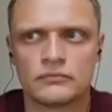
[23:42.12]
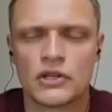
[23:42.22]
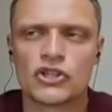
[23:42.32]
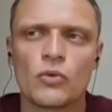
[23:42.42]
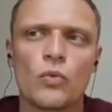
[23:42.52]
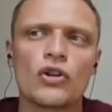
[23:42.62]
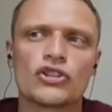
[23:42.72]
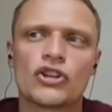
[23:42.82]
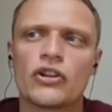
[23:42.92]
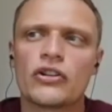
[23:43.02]
So what,
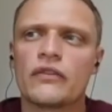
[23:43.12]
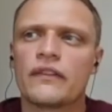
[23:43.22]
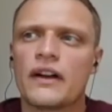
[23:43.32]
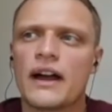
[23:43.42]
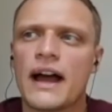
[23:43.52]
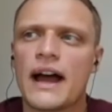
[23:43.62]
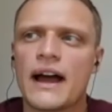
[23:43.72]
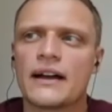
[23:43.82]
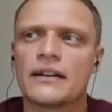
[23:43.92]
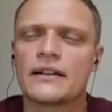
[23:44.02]
John, of
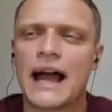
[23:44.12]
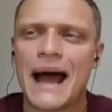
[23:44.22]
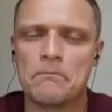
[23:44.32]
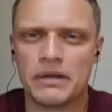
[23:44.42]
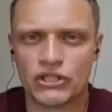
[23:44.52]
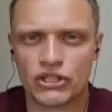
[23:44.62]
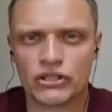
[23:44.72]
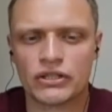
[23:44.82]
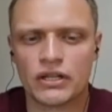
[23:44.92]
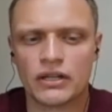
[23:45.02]

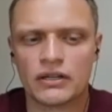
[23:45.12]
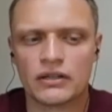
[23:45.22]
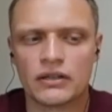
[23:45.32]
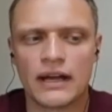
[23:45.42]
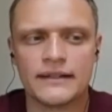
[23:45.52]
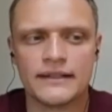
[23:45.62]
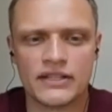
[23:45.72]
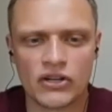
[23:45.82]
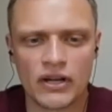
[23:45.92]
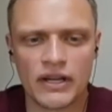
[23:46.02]
ambition and
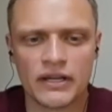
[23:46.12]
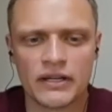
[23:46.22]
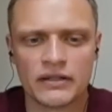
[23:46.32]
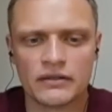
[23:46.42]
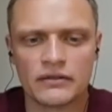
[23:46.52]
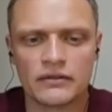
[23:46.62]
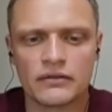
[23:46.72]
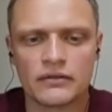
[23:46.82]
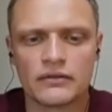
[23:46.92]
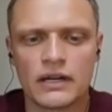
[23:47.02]
desire,
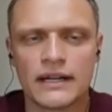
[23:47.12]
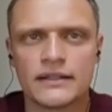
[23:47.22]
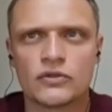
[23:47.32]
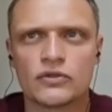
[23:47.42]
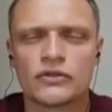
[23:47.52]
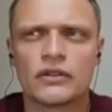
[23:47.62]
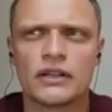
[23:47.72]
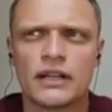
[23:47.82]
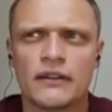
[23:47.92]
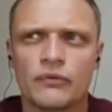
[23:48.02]
and
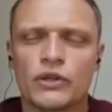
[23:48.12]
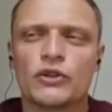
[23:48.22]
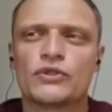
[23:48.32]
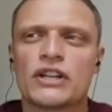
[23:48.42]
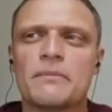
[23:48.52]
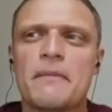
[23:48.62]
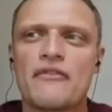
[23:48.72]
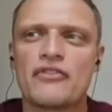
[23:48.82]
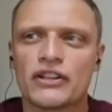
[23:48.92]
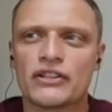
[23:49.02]
if we use an
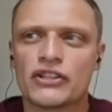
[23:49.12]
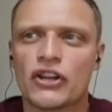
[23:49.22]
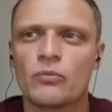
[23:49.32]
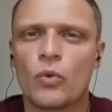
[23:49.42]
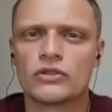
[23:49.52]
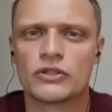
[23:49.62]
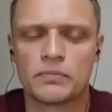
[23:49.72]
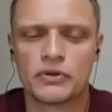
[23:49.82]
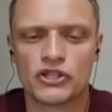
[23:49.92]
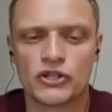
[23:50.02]
American term, one's
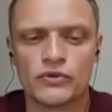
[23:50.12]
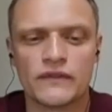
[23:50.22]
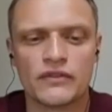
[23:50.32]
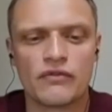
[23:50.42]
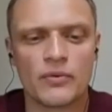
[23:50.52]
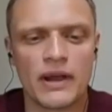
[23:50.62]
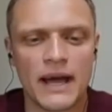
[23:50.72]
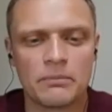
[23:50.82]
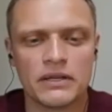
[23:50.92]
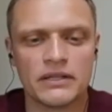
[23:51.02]
pursuit of their own
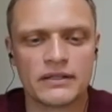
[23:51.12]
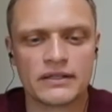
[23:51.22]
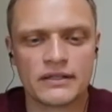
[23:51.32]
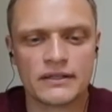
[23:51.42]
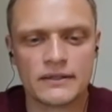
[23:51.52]
happiness?